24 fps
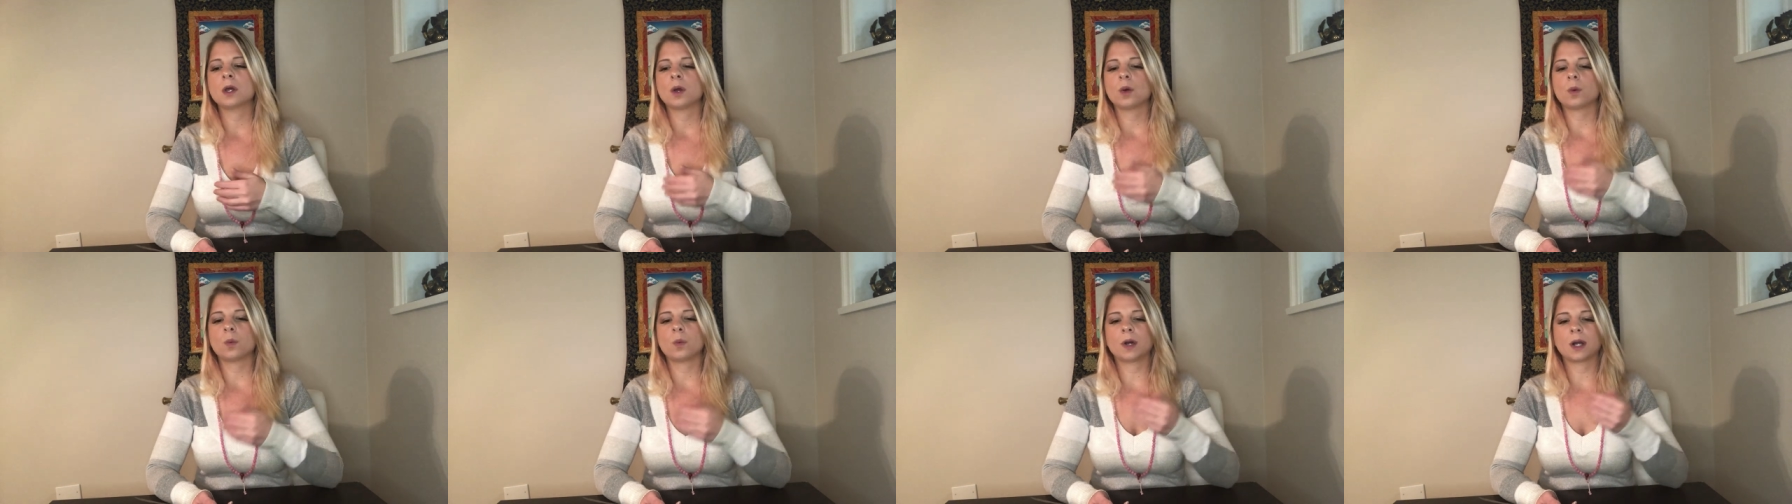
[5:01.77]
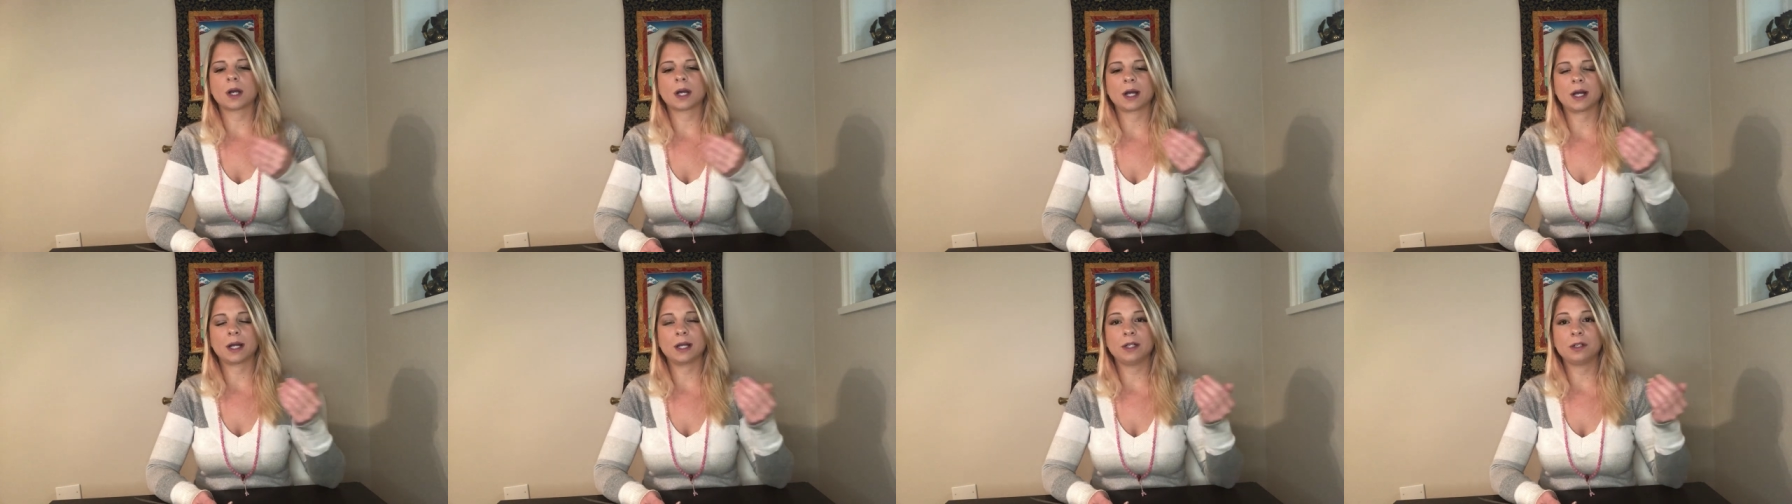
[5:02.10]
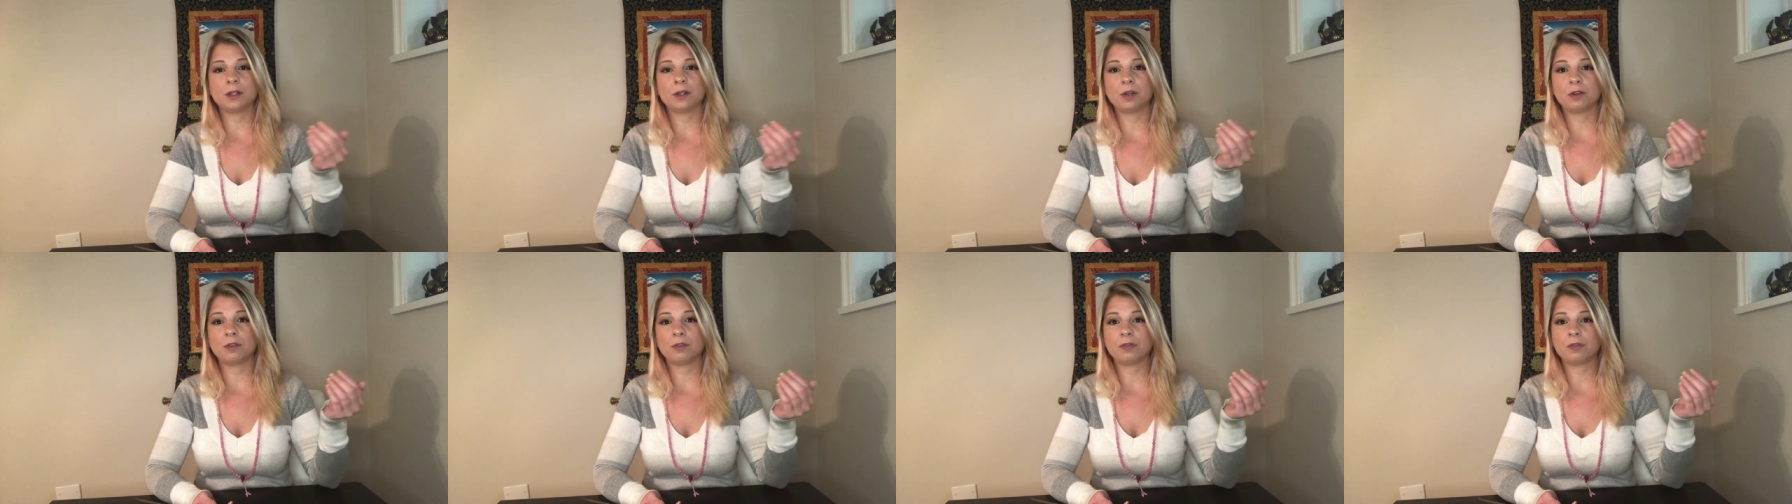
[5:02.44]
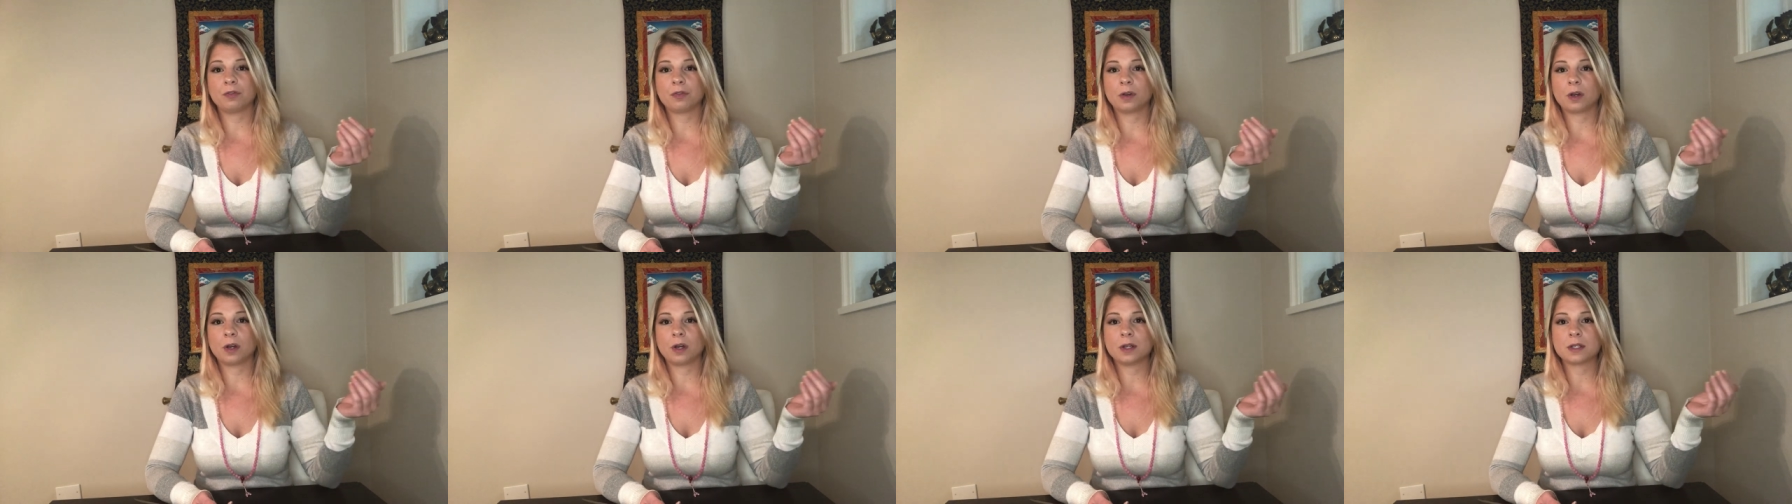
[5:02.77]
what kind of
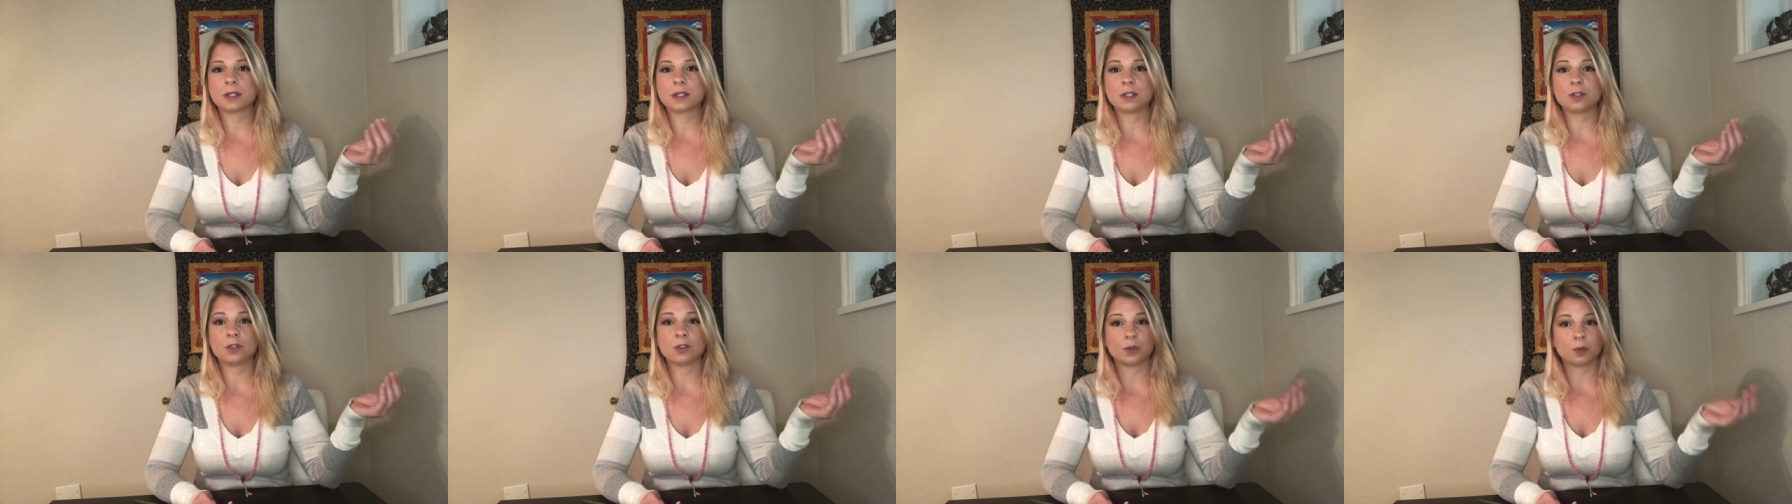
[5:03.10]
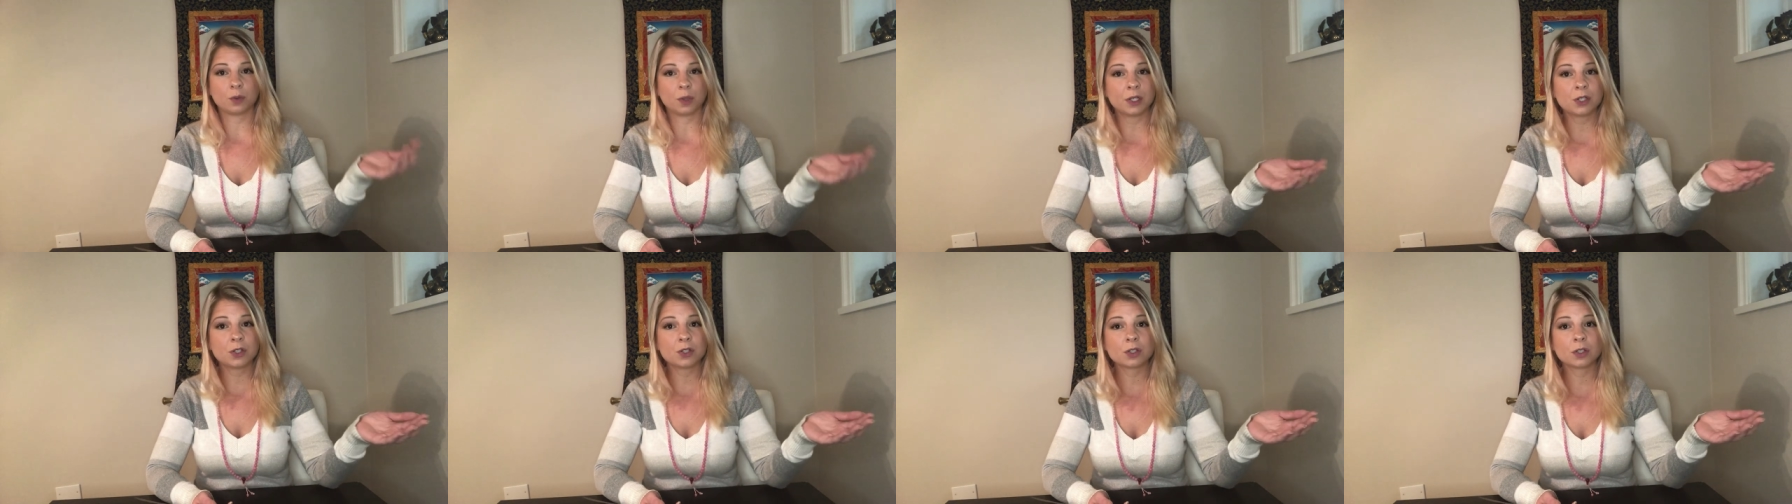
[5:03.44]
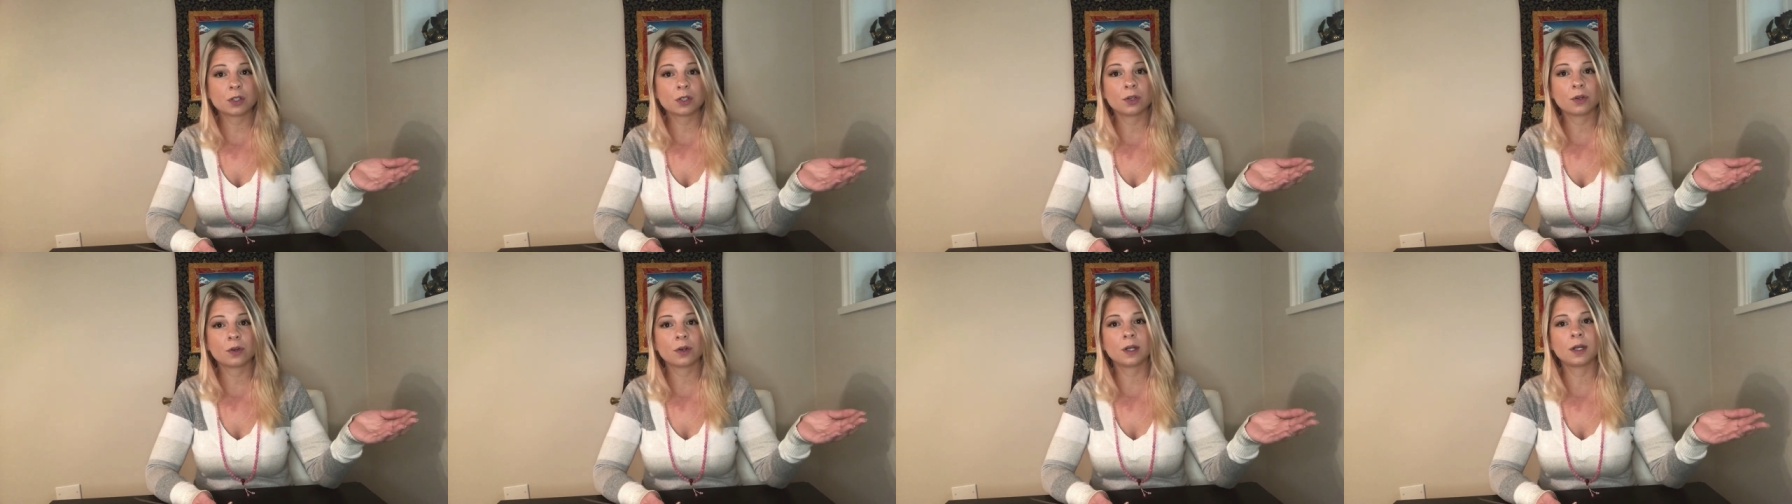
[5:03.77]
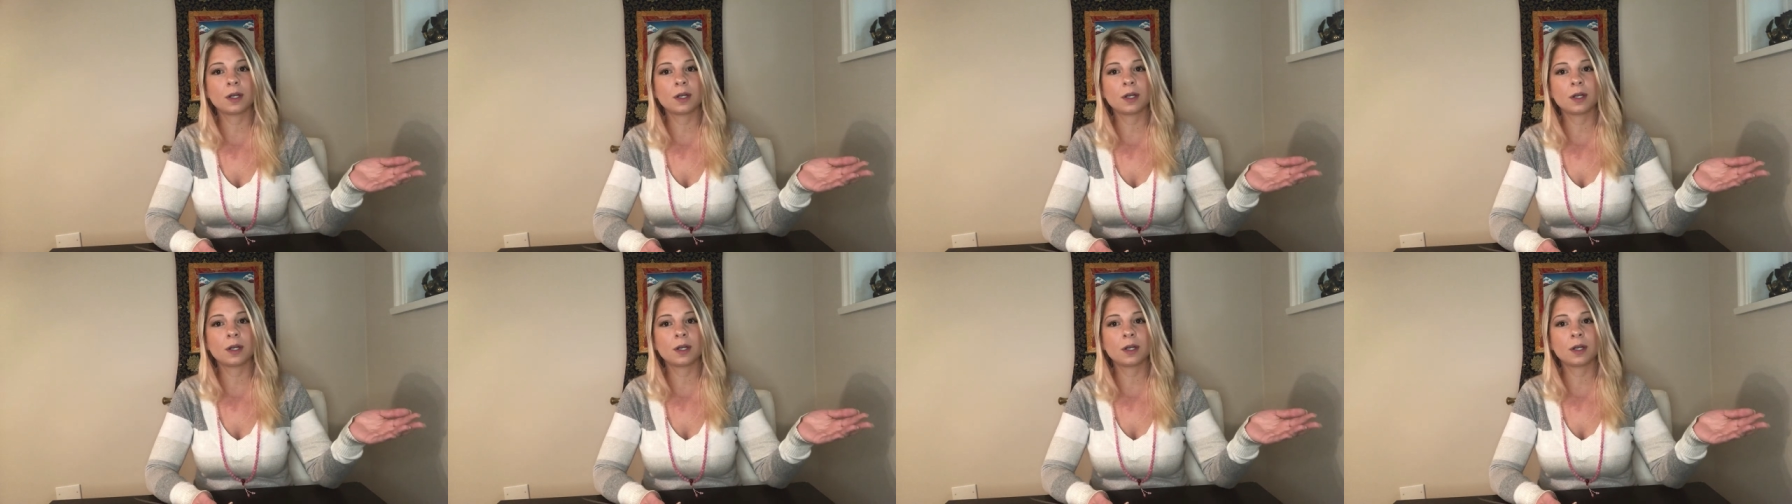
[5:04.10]
situation you're